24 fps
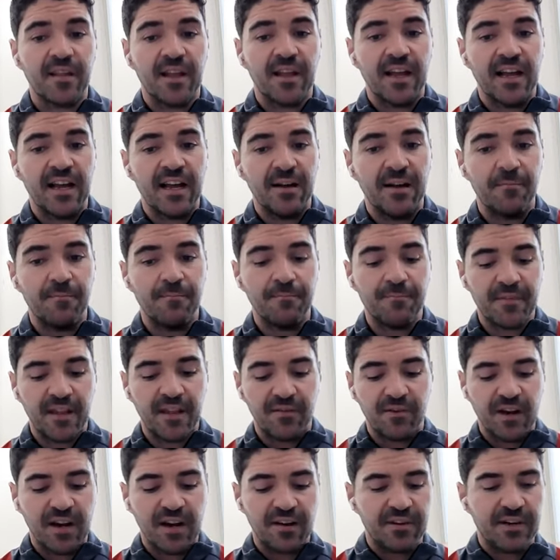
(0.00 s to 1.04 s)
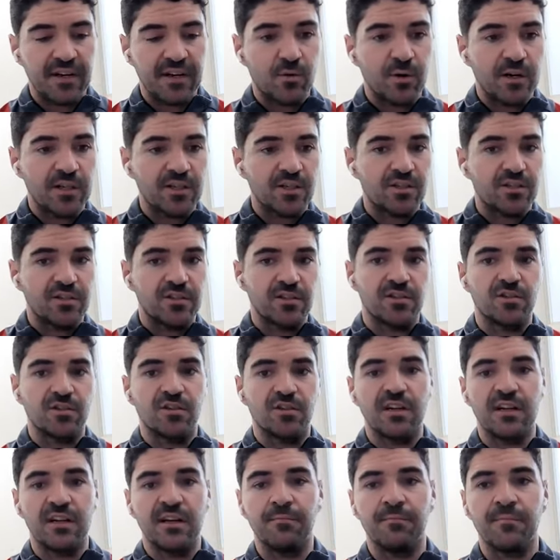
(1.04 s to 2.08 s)
Um, if you have any questions at
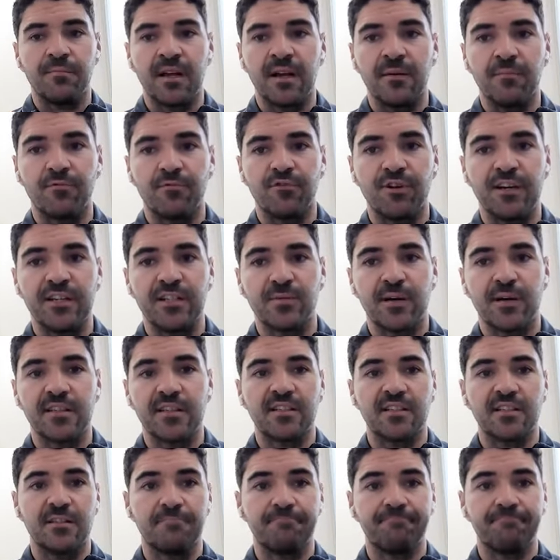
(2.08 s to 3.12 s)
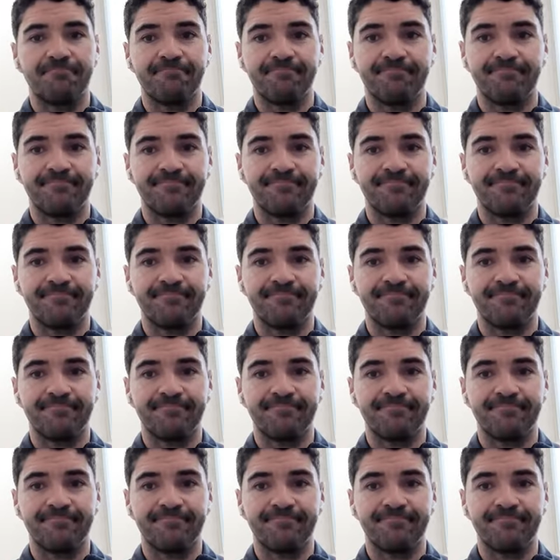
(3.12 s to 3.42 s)
all, I'm, I'm free to answer them.